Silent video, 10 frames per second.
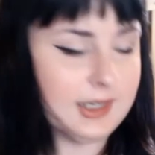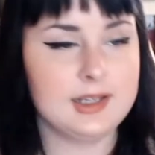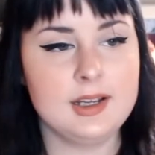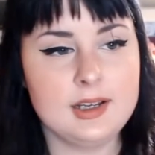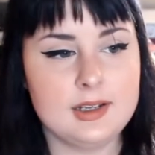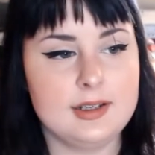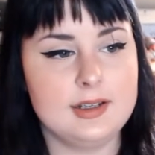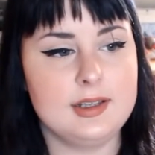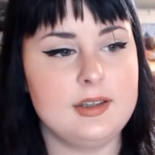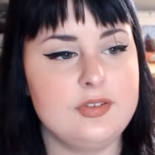Like,
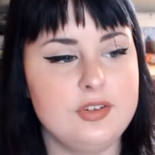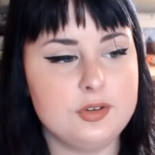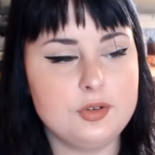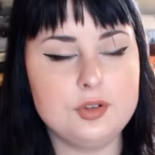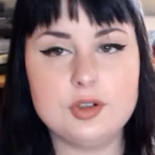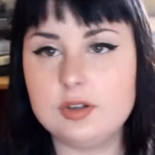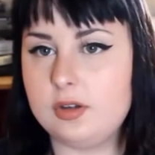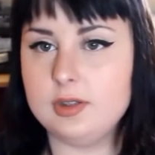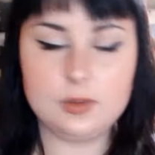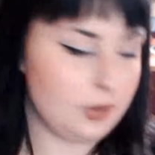if you
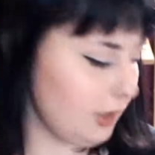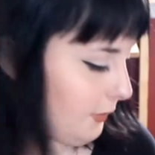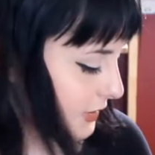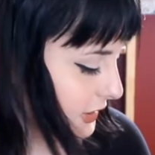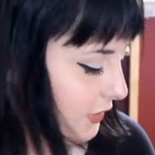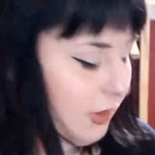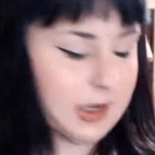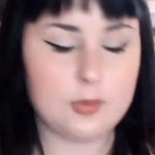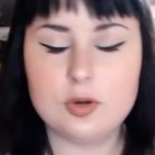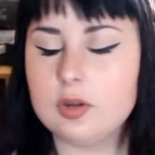only want a mascara
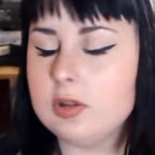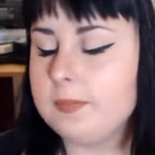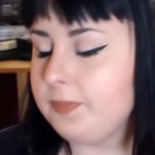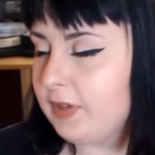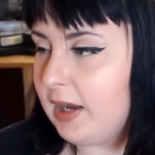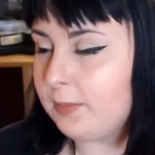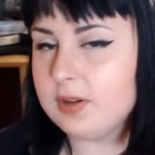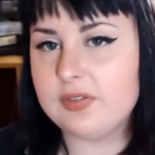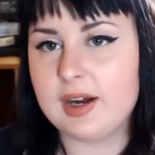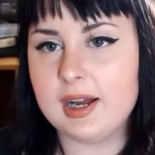that will
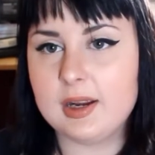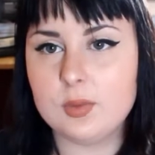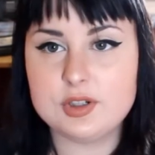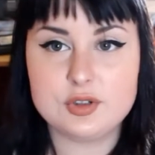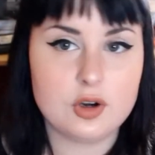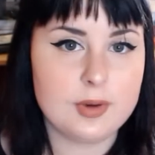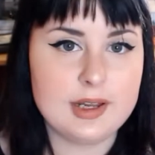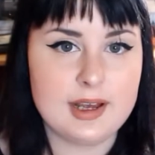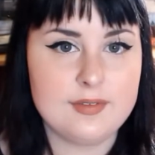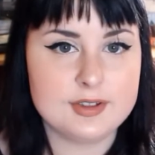amplify what you
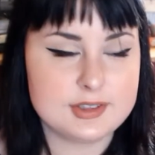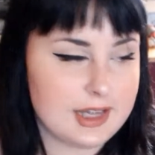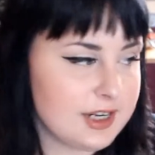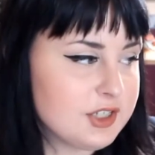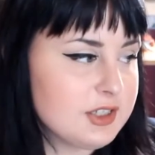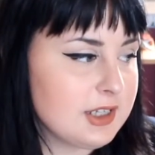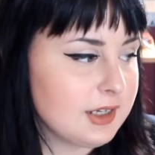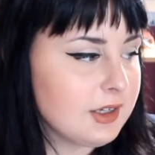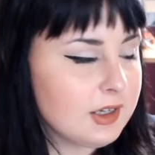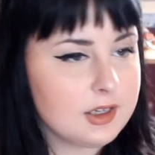already have as lashes,
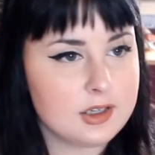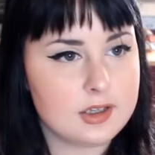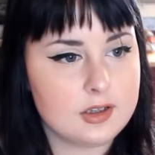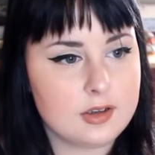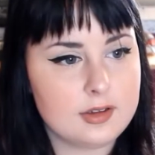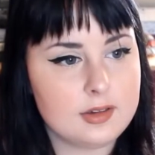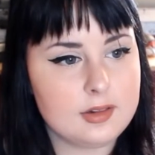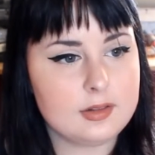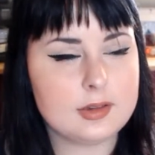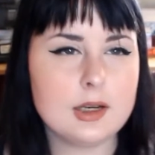like
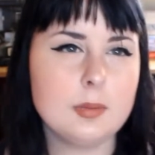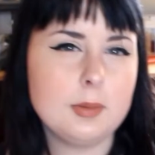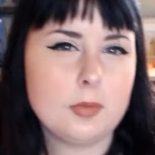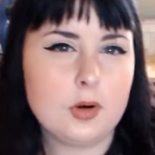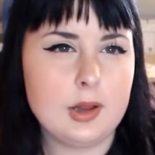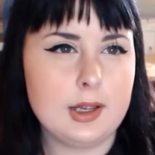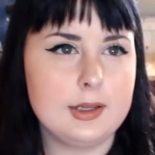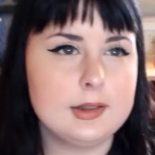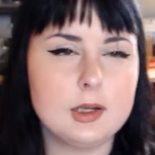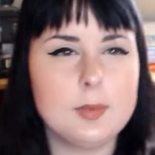a little bit more
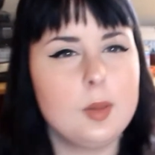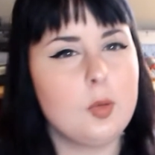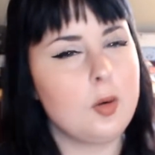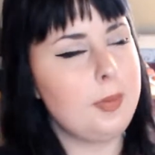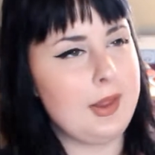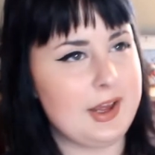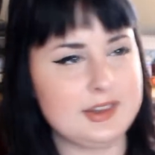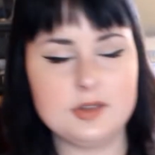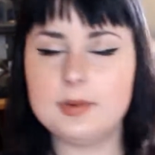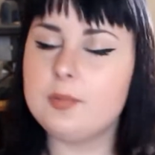length, a little bit more
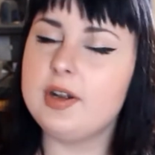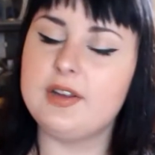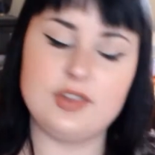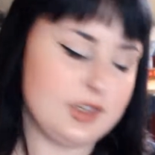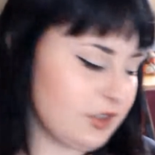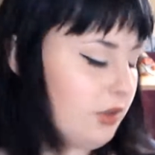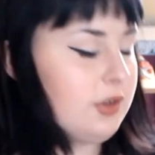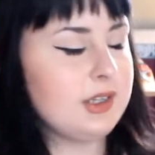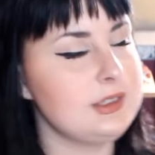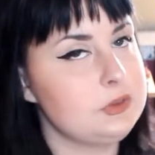black, a little bit more definition,
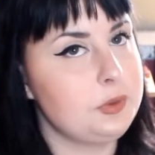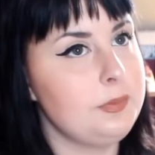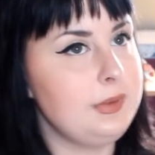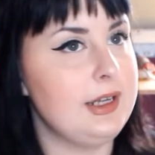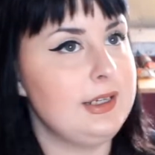this will be